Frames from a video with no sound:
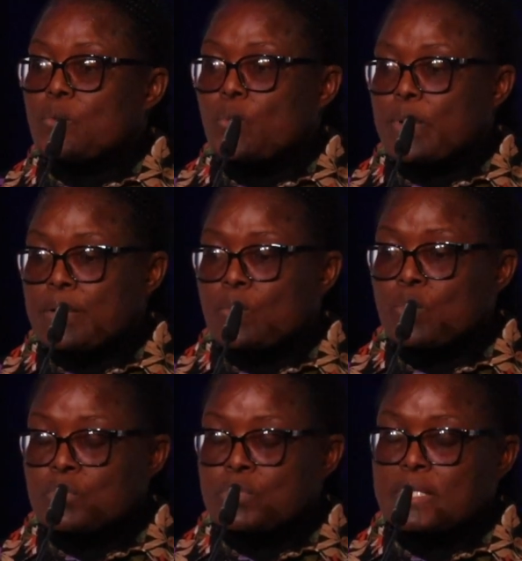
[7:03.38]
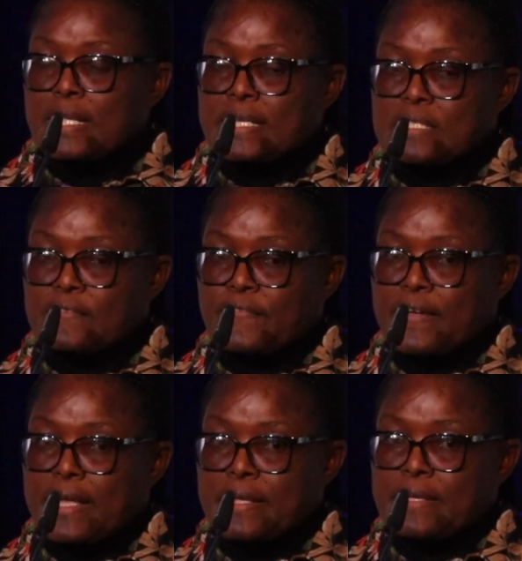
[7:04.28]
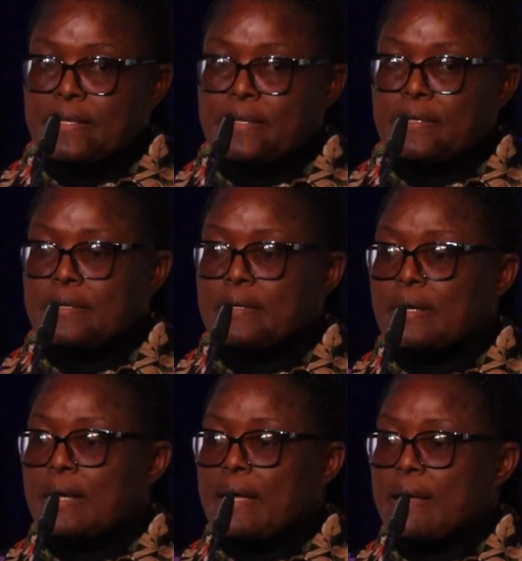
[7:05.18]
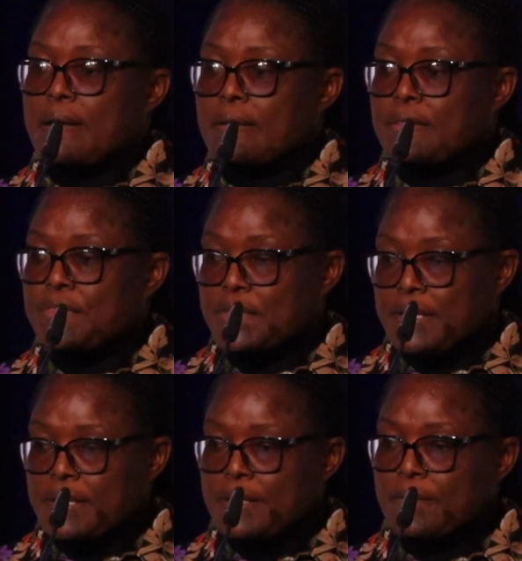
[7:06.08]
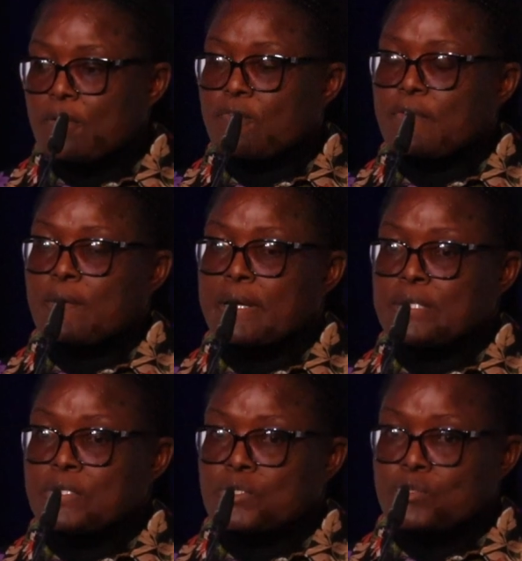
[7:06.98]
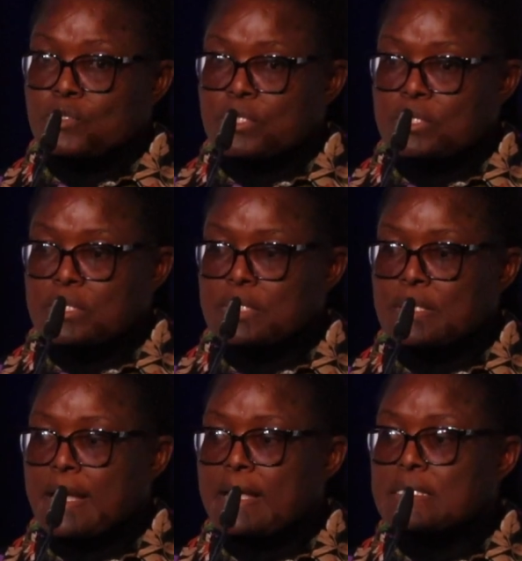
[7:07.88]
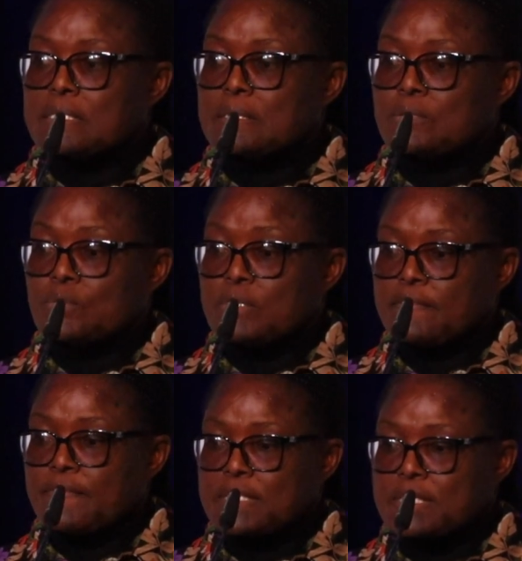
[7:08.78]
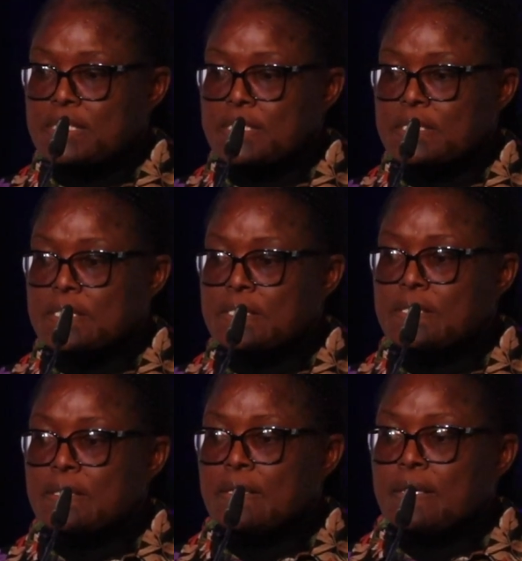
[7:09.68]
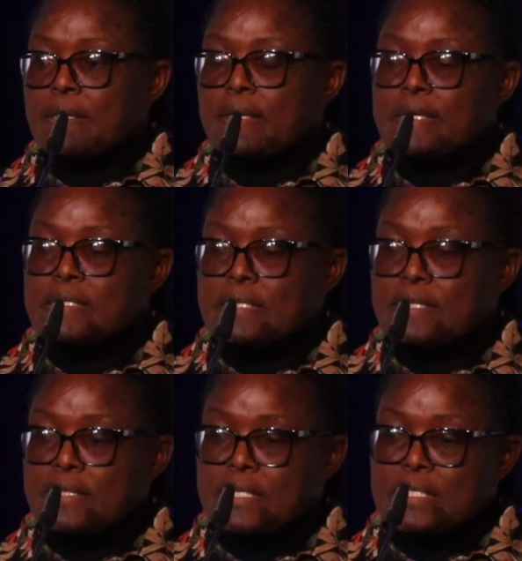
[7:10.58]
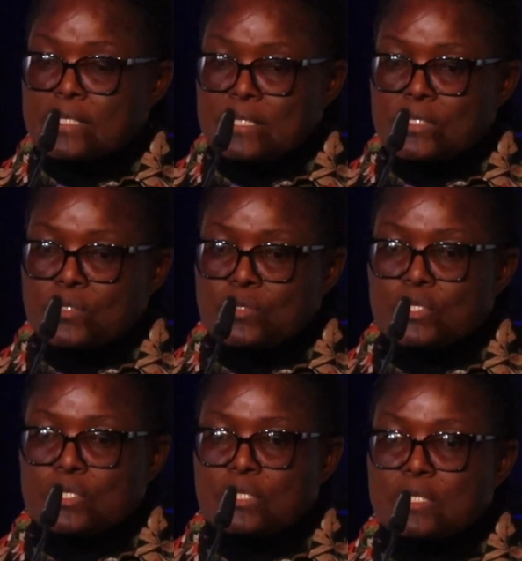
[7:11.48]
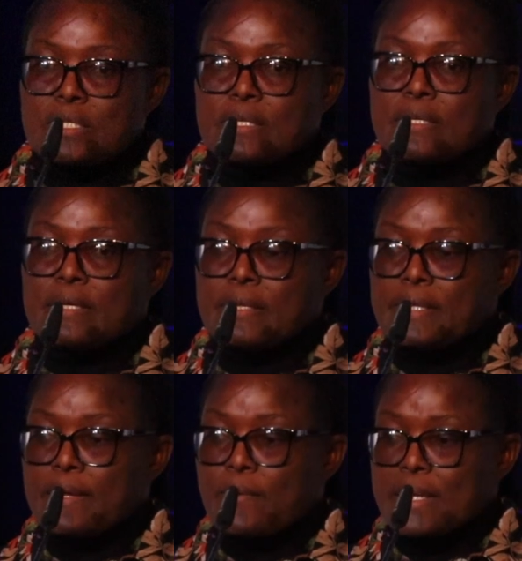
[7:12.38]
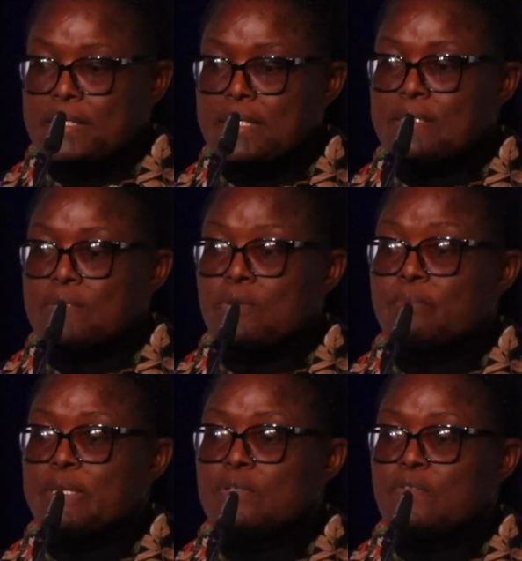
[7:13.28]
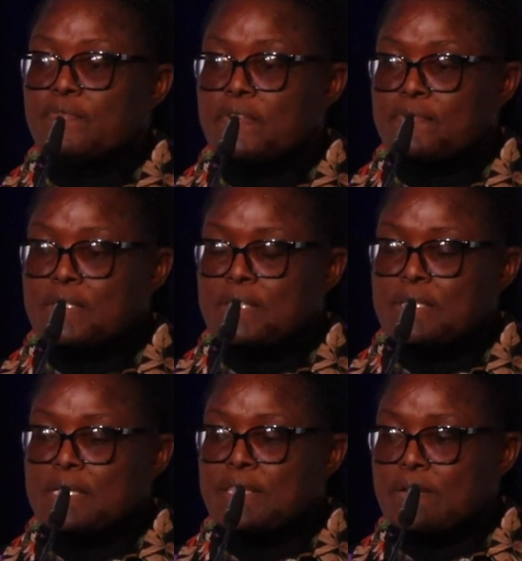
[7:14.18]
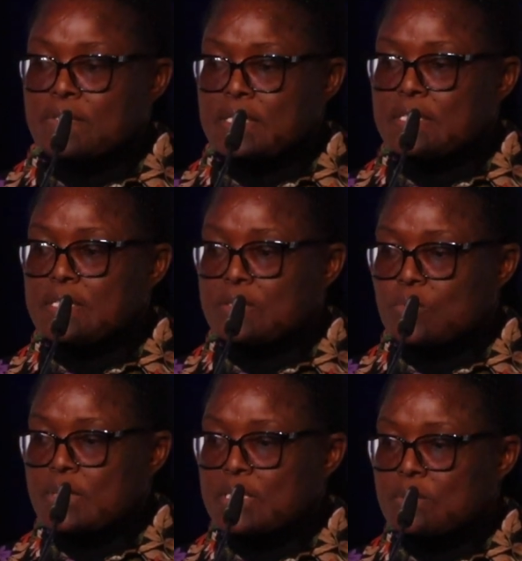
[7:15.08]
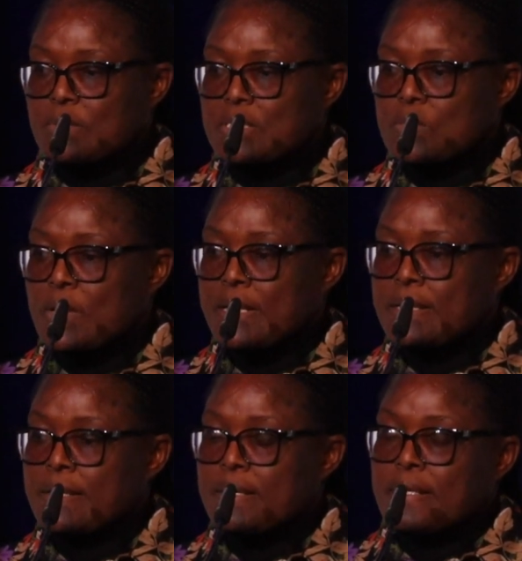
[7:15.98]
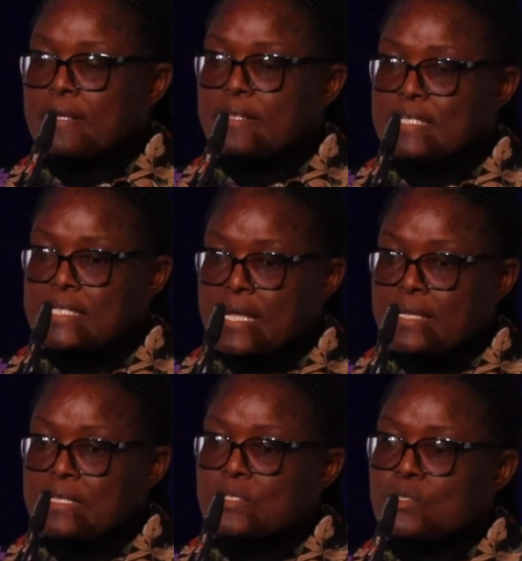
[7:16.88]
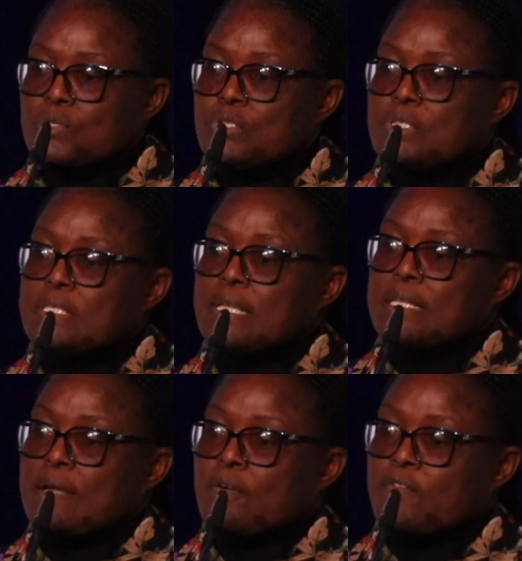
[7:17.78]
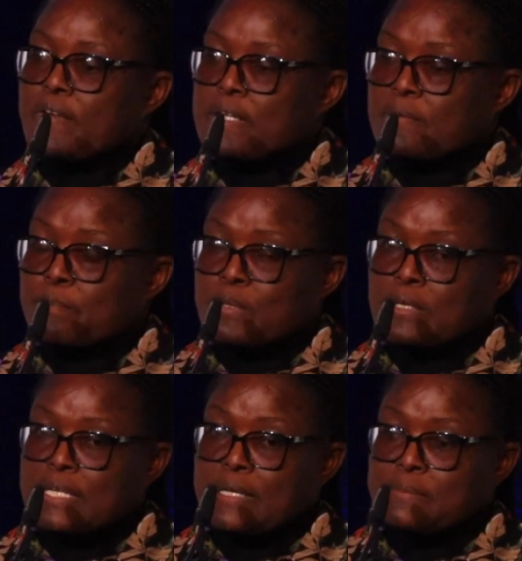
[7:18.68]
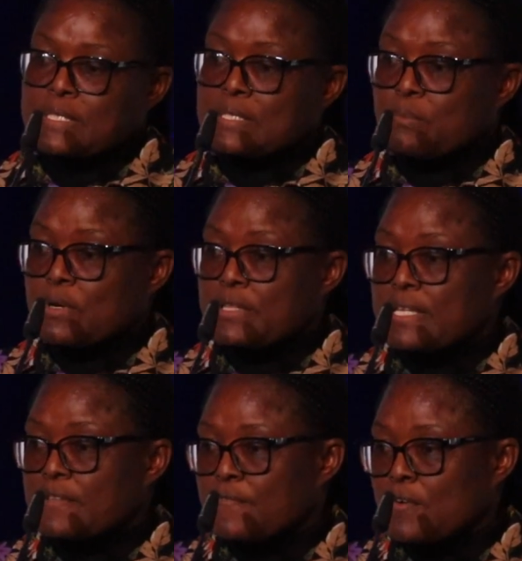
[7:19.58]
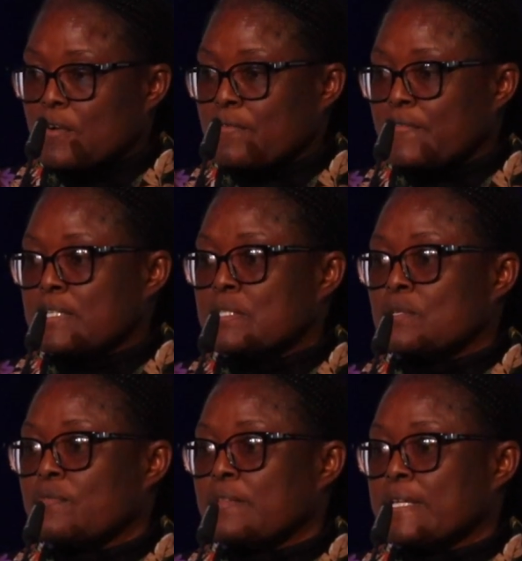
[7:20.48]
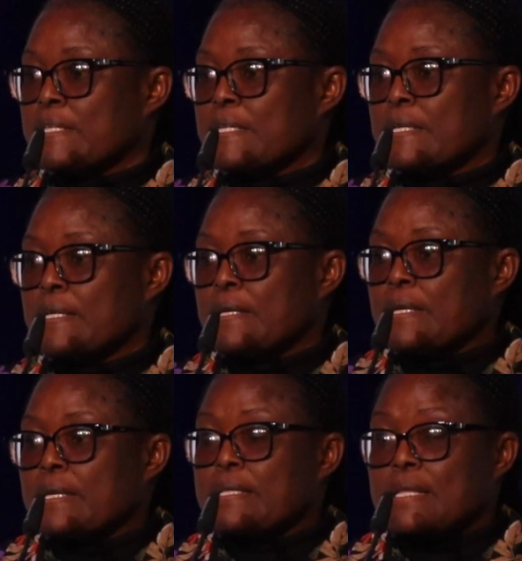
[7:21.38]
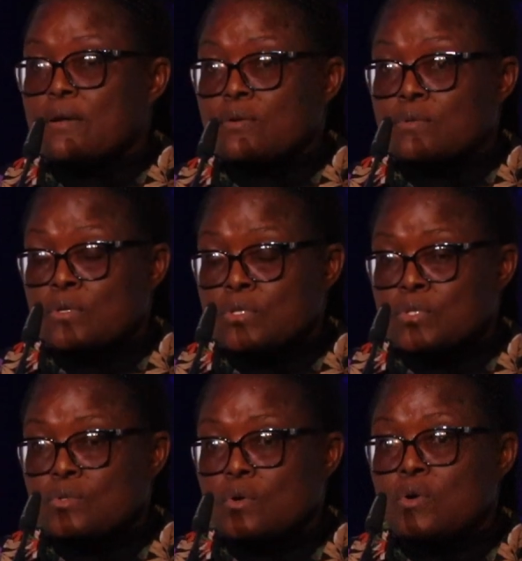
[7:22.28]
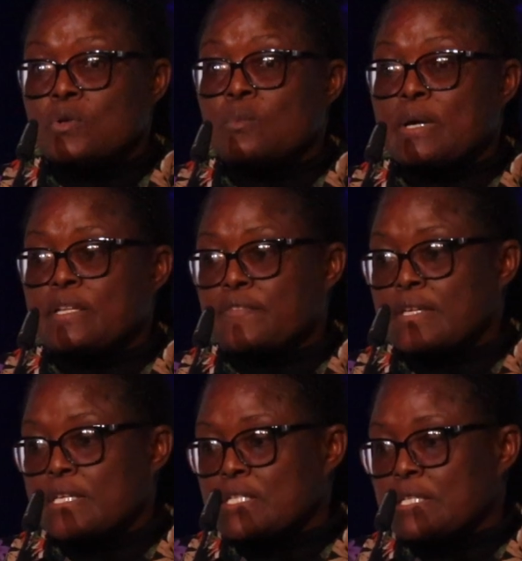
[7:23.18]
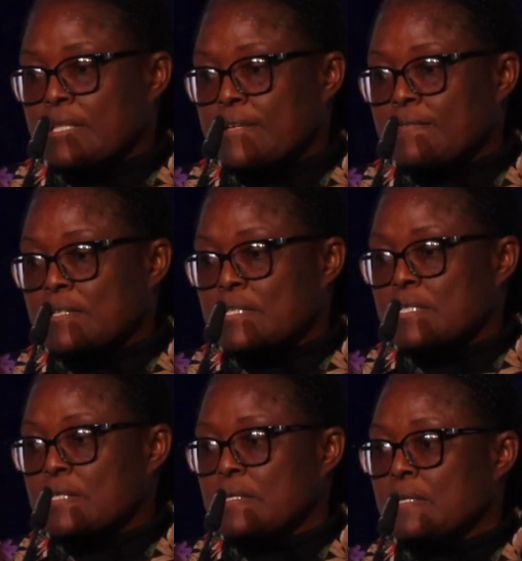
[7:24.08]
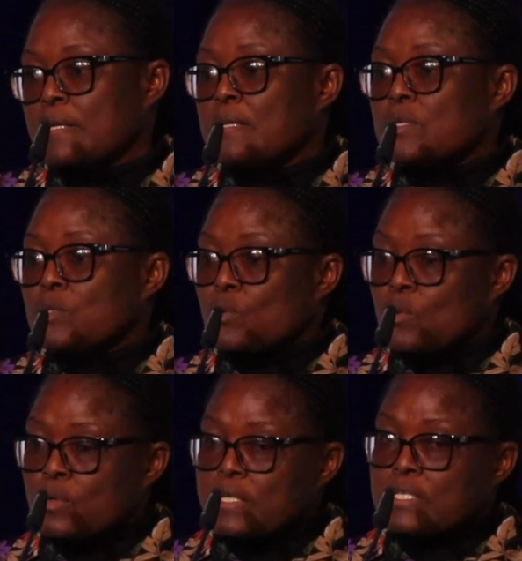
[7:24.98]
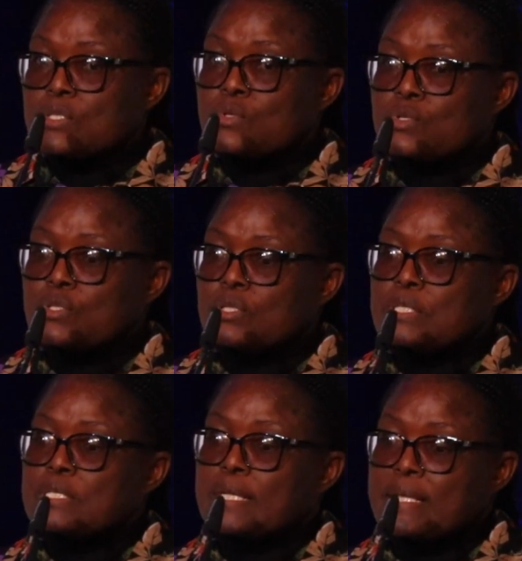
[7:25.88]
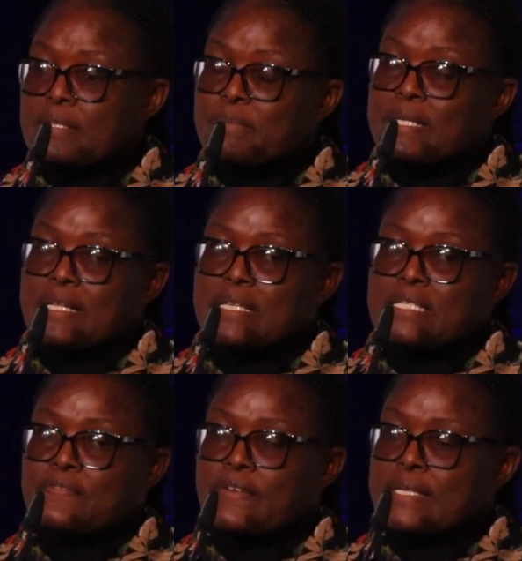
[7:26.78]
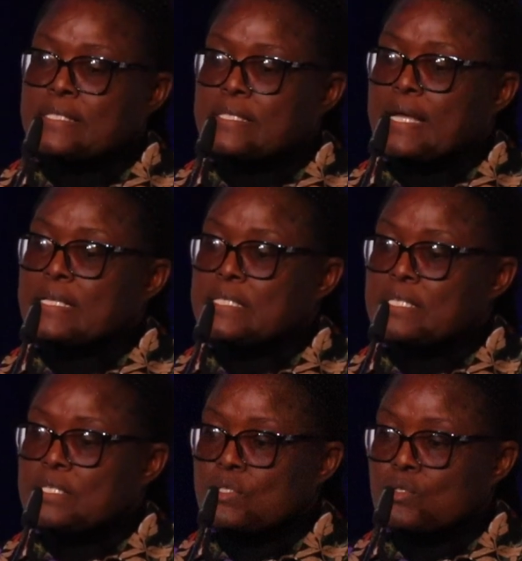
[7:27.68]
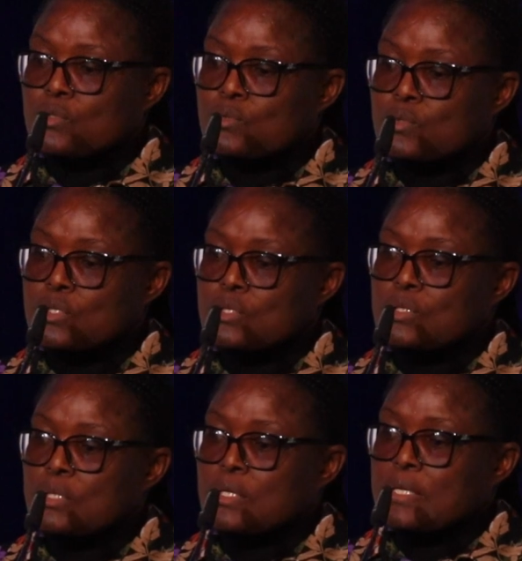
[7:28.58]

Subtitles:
we could classify 3 of our institutions as universities. And in these institutions, there was an enrollment of 53,000 in 2021. These are institutions that are offering programs in more than 4 fields of learning and across all qualification levels. 2 institutions can be classified as institutes,